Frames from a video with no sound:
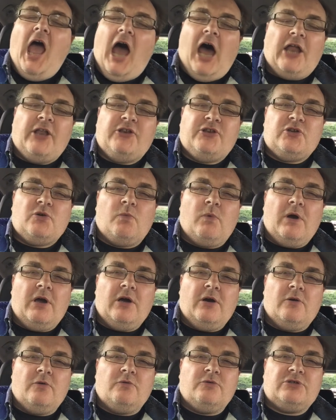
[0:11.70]

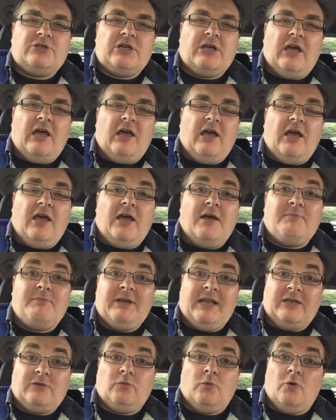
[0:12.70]
Underworld,
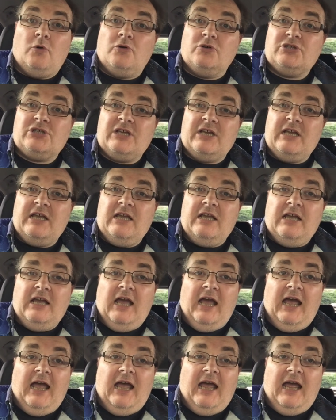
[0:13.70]
Blood Wars,
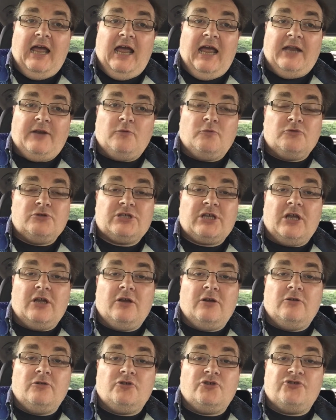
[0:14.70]
and
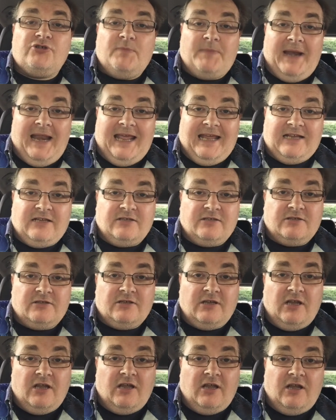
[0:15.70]
also Triple X,
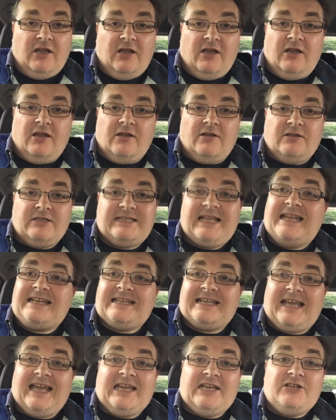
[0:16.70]

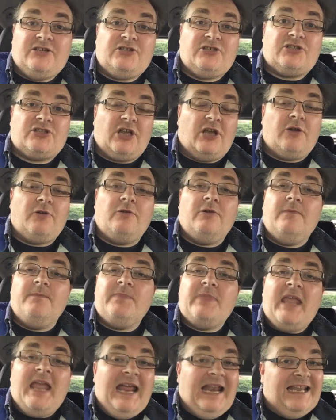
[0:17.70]
Xander Cage. So
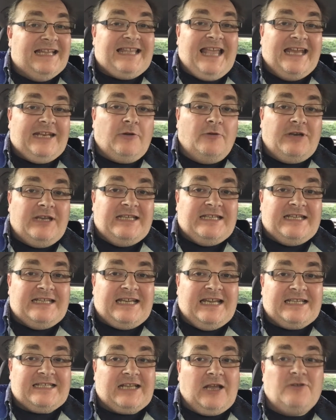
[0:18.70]
let's head on into
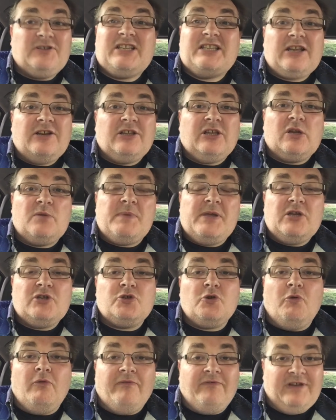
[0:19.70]
Tesco's. It's only going to be a
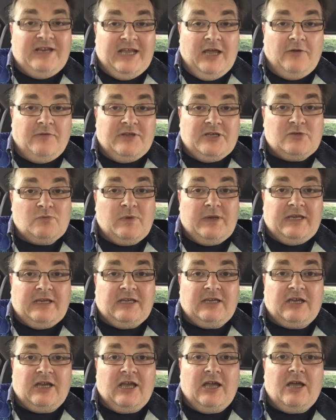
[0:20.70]
short video this
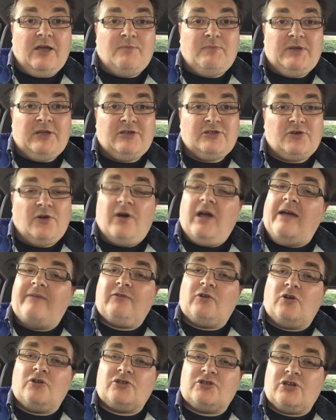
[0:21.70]
week because I
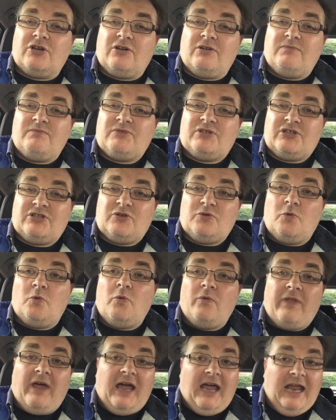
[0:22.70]
haven't got time to do
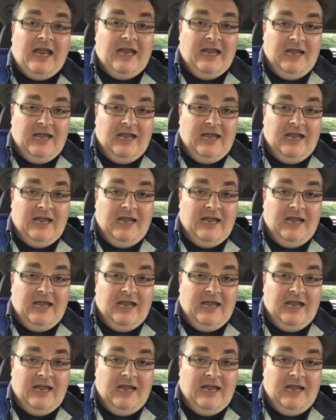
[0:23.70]
all the